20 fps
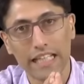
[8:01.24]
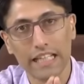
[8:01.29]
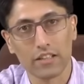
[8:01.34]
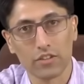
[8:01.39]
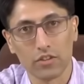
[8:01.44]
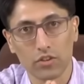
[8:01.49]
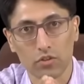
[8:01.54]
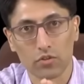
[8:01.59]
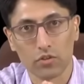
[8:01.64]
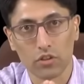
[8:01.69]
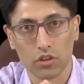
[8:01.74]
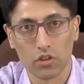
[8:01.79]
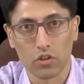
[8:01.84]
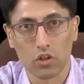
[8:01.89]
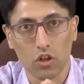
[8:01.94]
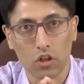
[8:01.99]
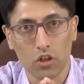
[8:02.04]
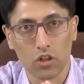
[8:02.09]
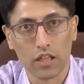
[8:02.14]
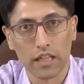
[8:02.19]
into the
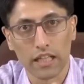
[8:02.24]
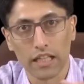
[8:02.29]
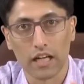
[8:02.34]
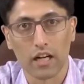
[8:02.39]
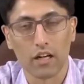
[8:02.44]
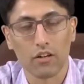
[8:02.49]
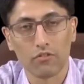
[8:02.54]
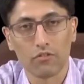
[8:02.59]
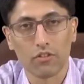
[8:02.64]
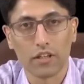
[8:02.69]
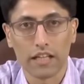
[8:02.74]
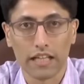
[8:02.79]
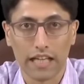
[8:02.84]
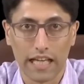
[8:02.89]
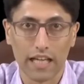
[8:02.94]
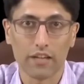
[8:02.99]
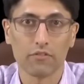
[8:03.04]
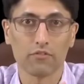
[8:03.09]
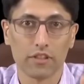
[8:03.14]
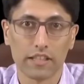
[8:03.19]
law of
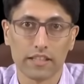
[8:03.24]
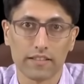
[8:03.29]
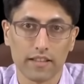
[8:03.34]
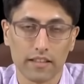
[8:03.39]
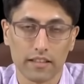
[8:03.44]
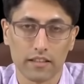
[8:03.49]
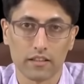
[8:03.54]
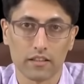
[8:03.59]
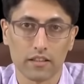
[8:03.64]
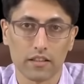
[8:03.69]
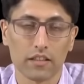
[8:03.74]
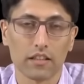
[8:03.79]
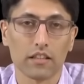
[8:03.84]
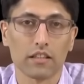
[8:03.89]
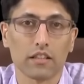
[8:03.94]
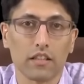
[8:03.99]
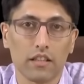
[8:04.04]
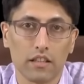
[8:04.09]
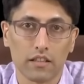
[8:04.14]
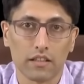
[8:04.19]
every single
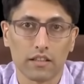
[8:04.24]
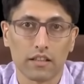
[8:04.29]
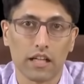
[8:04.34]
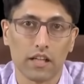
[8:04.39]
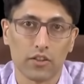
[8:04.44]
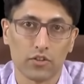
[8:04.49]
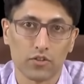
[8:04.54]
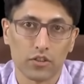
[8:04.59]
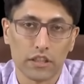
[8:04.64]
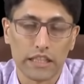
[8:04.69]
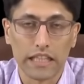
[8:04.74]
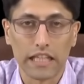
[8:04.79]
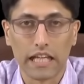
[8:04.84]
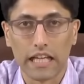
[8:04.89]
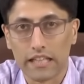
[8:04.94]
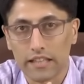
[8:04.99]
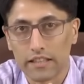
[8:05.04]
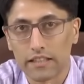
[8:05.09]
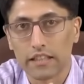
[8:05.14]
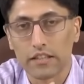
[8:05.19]
country
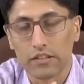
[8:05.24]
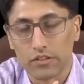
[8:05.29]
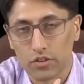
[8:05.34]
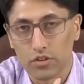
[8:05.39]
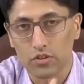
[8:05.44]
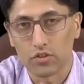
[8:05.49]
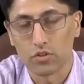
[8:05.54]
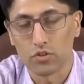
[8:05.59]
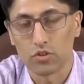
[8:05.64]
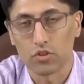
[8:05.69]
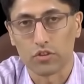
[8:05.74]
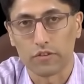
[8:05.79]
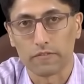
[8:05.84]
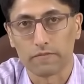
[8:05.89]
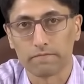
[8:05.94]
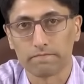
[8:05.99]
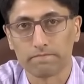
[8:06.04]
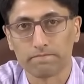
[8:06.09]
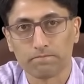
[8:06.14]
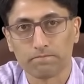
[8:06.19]
and institution.